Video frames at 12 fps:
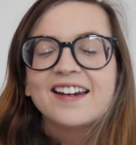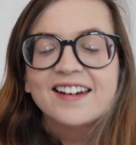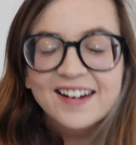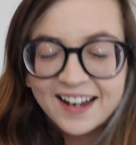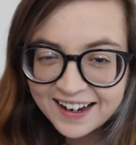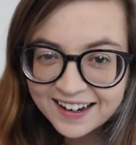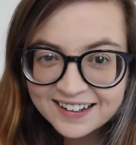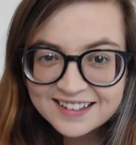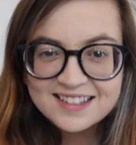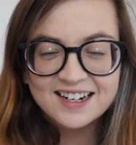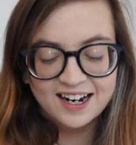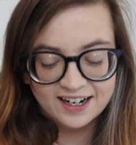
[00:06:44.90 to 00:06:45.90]

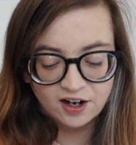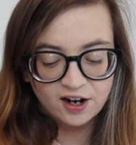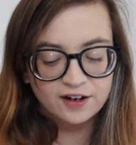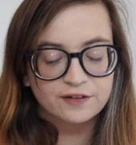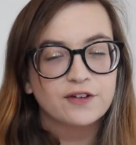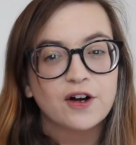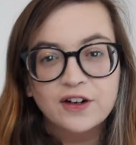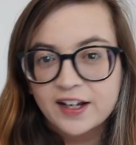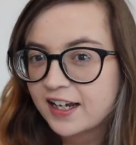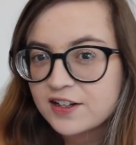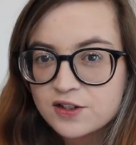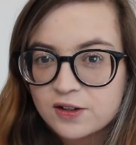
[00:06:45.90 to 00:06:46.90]
Next, I got a fall
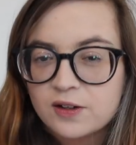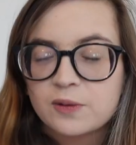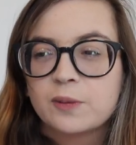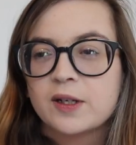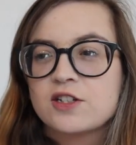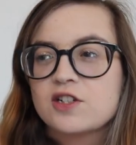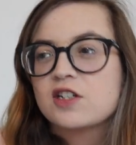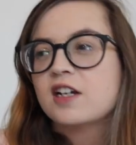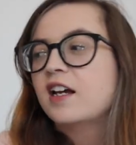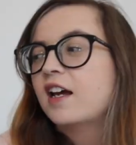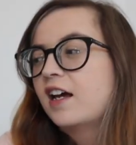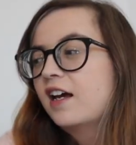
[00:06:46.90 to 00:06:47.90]
candle, which
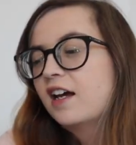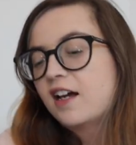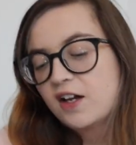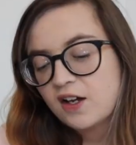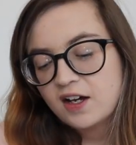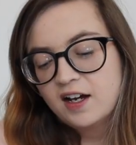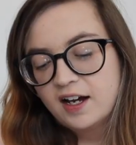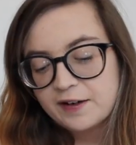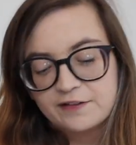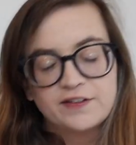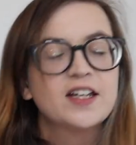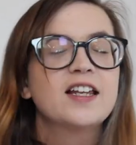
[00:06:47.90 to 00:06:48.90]

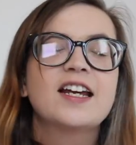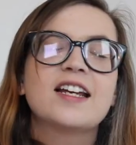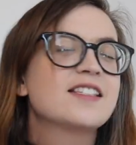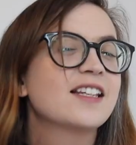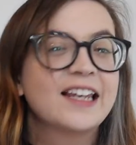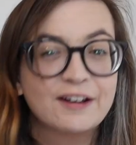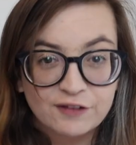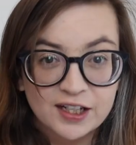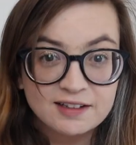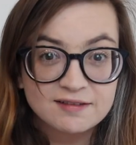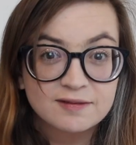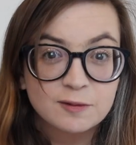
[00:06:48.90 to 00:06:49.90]
I feel like is a
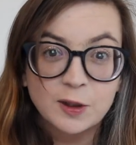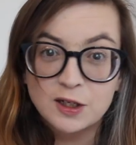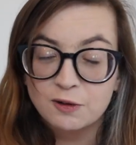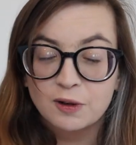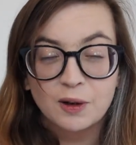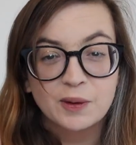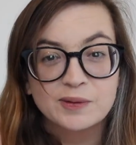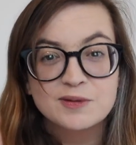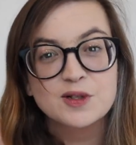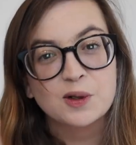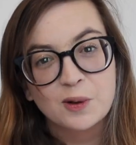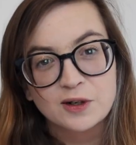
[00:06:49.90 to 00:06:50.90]
given when you go
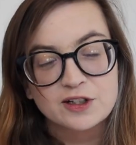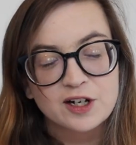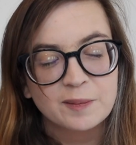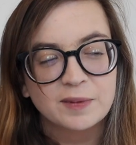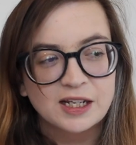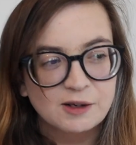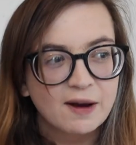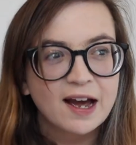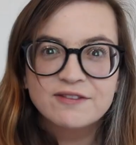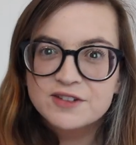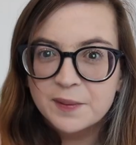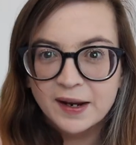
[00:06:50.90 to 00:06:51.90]
decor shopping. You
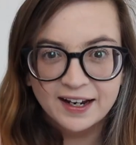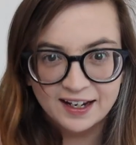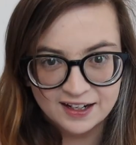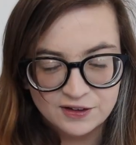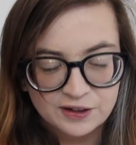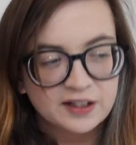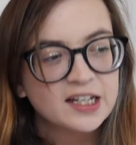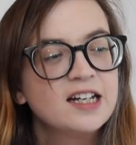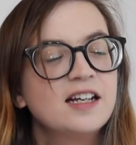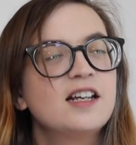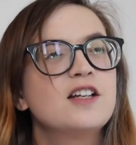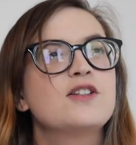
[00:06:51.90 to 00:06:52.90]
have to buy a candle.
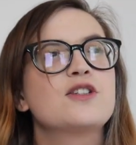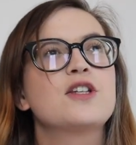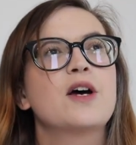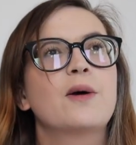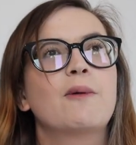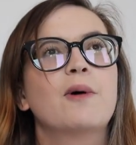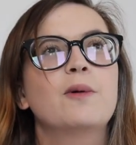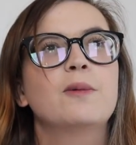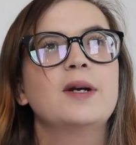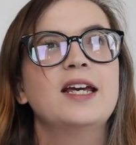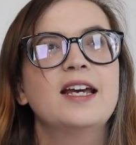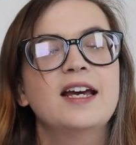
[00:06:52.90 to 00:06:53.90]
So
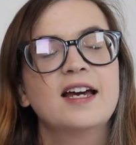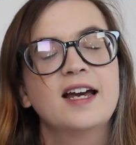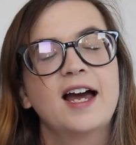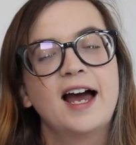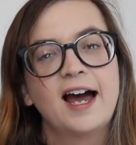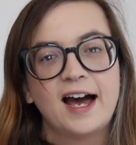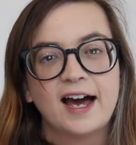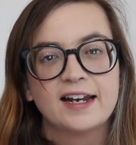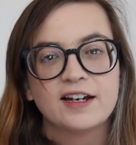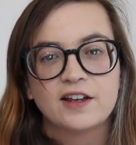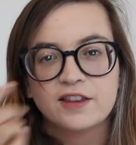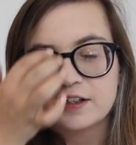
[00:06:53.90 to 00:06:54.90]
we
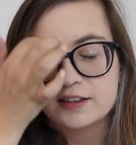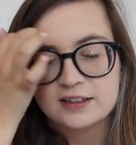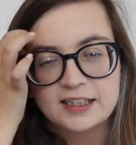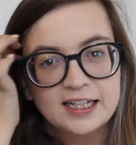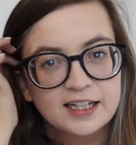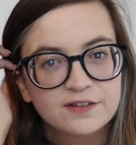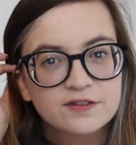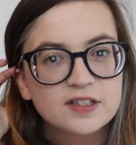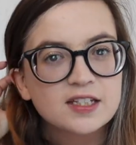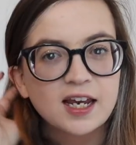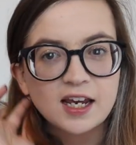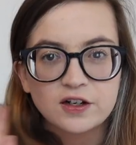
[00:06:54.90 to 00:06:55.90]
had the
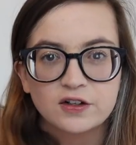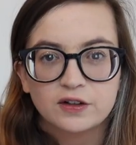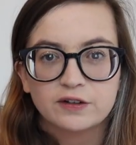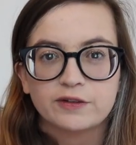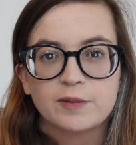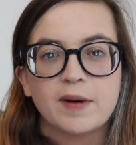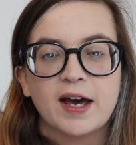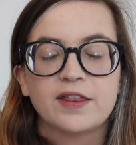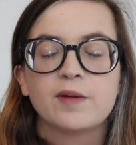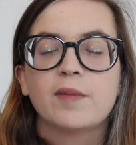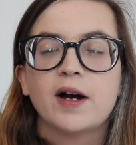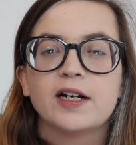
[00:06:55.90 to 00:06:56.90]
leaves candle from
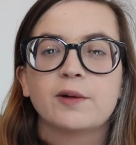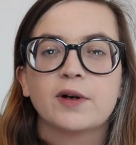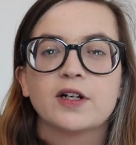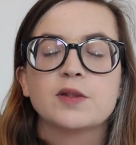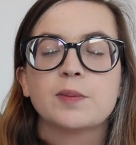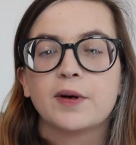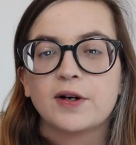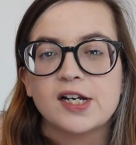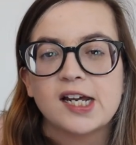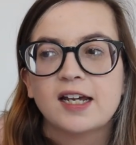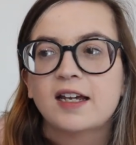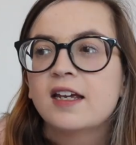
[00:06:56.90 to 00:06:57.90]
Bath and Body Works
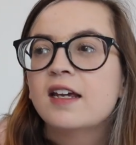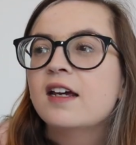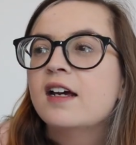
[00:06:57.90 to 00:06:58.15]
burning,